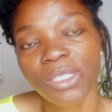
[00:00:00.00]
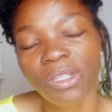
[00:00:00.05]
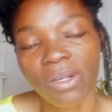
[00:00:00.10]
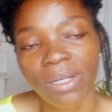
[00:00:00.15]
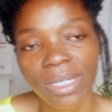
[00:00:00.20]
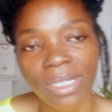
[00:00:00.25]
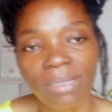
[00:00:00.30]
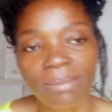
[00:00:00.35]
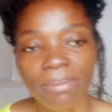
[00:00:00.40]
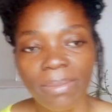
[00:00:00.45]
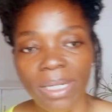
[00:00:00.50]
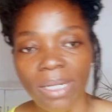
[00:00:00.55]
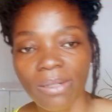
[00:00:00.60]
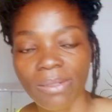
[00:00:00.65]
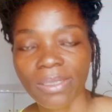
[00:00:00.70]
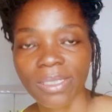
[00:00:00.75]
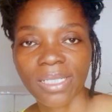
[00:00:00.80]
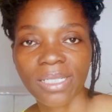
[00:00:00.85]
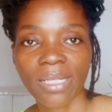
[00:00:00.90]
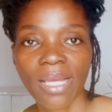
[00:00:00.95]
be talking
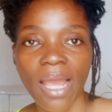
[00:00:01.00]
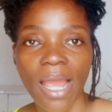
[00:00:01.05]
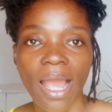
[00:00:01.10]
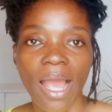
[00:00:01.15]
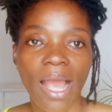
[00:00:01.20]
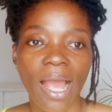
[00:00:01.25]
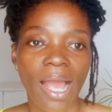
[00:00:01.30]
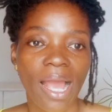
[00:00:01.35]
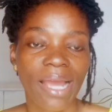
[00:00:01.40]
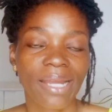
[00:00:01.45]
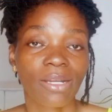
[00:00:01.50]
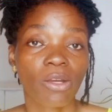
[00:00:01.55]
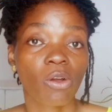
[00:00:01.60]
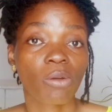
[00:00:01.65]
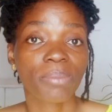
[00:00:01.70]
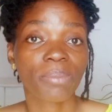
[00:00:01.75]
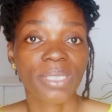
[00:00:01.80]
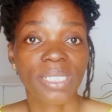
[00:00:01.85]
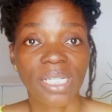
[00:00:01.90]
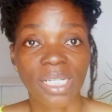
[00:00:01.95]
about an
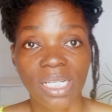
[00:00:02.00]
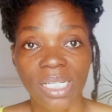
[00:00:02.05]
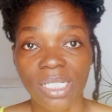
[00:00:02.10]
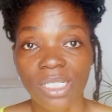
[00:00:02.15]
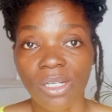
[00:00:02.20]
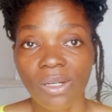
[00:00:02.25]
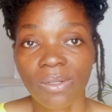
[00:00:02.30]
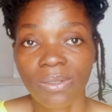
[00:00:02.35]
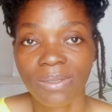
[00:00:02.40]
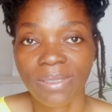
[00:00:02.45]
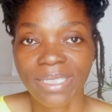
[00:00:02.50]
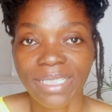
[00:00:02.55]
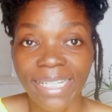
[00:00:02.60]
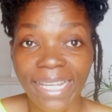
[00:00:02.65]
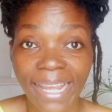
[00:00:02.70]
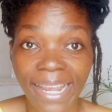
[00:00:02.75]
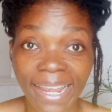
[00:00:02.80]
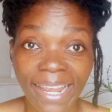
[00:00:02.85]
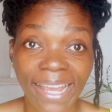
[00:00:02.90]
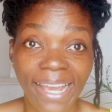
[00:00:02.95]
update on
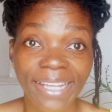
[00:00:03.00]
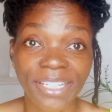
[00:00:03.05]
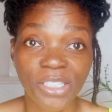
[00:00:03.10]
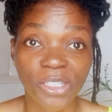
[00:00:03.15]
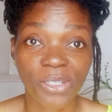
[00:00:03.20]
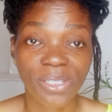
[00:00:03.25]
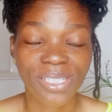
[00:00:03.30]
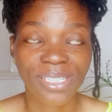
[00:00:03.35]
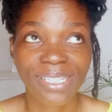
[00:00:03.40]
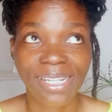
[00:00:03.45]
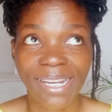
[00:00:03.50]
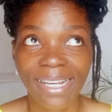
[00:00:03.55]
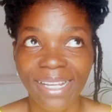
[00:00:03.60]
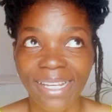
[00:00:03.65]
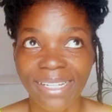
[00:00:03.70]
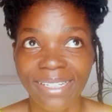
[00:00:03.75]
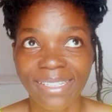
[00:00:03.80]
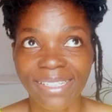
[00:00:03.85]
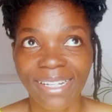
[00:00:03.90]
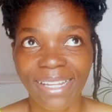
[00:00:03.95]
the hair I just
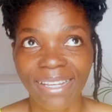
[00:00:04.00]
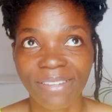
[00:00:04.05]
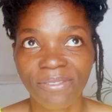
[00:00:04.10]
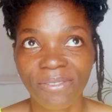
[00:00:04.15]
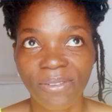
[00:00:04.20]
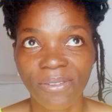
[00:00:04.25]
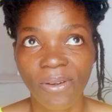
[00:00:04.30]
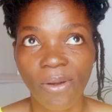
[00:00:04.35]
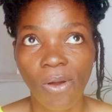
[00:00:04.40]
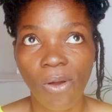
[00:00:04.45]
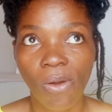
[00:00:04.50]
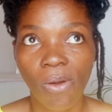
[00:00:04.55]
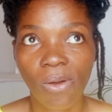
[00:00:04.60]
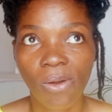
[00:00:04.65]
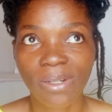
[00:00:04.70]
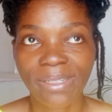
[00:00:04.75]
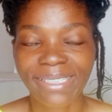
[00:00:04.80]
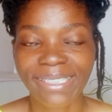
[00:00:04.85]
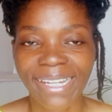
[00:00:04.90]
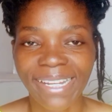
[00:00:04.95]
dyed like
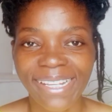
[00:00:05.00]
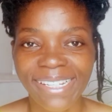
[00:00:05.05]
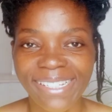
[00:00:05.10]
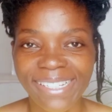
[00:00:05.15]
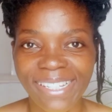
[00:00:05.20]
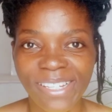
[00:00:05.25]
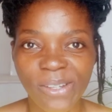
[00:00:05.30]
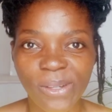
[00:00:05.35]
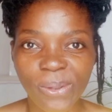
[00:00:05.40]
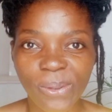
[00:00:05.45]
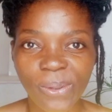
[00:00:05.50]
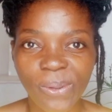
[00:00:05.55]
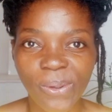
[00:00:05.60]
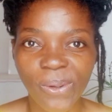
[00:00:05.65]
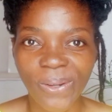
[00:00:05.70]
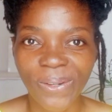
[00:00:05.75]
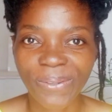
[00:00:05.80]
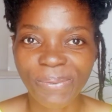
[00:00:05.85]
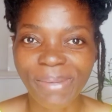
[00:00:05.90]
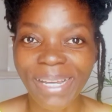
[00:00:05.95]
4 days ago
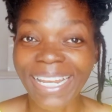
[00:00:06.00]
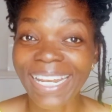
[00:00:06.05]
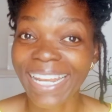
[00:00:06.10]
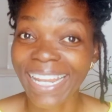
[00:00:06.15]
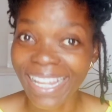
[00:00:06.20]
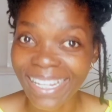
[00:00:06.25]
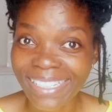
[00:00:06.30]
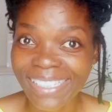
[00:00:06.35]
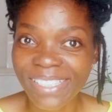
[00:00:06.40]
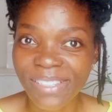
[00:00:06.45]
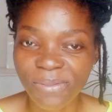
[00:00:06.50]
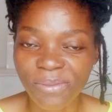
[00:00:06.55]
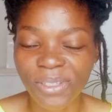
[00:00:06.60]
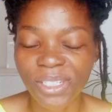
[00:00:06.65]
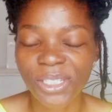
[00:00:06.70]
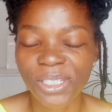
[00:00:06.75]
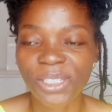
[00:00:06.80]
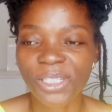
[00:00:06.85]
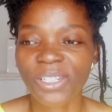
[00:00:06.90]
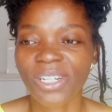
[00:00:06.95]
on my last
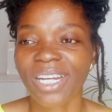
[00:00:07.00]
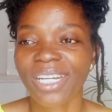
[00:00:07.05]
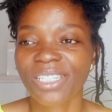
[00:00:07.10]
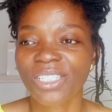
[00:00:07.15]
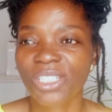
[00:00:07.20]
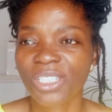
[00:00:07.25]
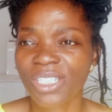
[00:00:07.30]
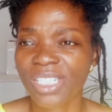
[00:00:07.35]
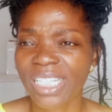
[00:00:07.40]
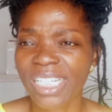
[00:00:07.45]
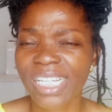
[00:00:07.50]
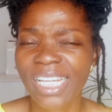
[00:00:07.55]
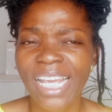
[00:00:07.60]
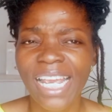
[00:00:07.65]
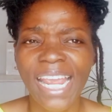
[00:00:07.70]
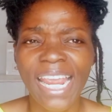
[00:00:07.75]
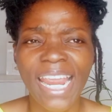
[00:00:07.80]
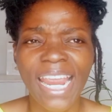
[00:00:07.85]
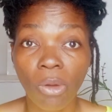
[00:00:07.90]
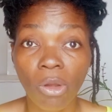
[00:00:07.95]
video. Actually,
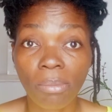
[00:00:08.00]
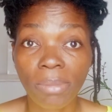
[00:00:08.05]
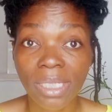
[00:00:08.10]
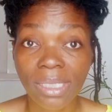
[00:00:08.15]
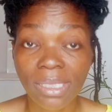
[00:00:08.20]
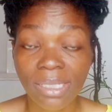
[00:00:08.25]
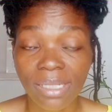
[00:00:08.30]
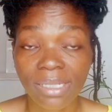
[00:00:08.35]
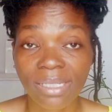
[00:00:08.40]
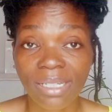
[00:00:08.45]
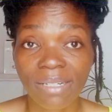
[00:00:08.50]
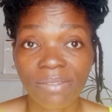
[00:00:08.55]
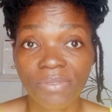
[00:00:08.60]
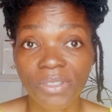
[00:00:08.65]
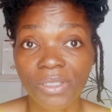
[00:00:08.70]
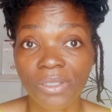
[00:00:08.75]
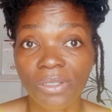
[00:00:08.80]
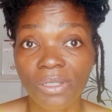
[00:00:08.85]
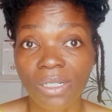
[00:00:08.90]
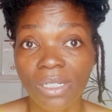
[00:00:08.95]
I promised in that
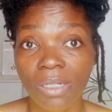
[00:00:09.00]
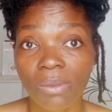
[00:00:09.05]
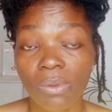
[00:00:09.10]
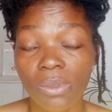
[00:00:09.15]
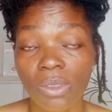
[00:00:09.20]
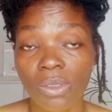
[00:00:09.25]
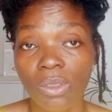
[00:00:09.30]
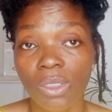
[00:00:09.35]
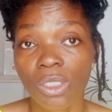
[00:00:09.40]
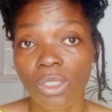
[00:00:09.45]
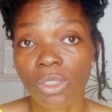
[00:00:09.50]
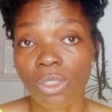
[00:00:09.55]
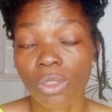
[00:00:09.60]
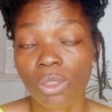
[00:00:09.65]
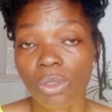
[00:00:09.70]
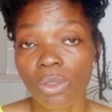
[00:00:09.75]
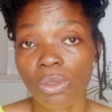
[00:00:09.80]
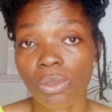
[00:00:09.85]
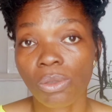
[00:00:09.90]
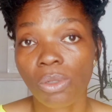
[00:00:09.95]
video that I was going
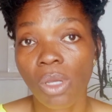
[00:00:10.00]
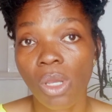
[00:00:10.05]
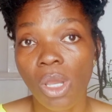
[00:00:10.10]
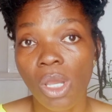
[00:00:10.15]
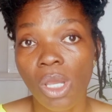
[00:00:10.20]
to